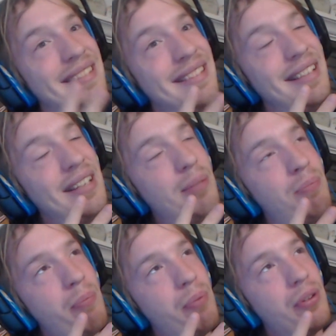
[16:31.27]
the
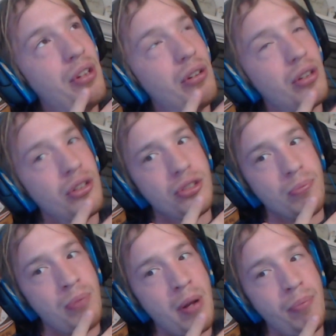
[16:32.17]
puppeteer, because there's a
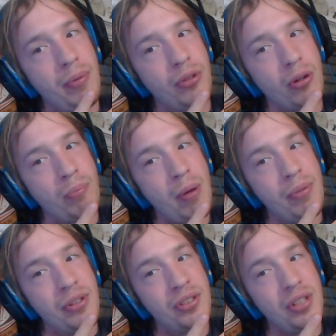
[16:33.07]
puppet. There are
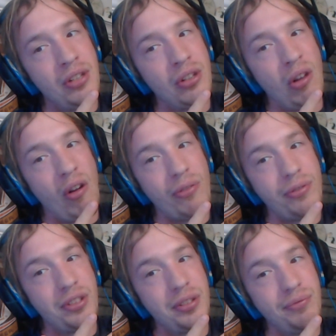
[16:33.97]
puppets in the
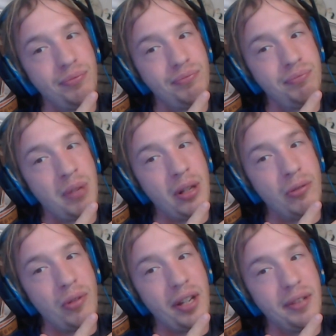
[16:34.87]
loft, by the way.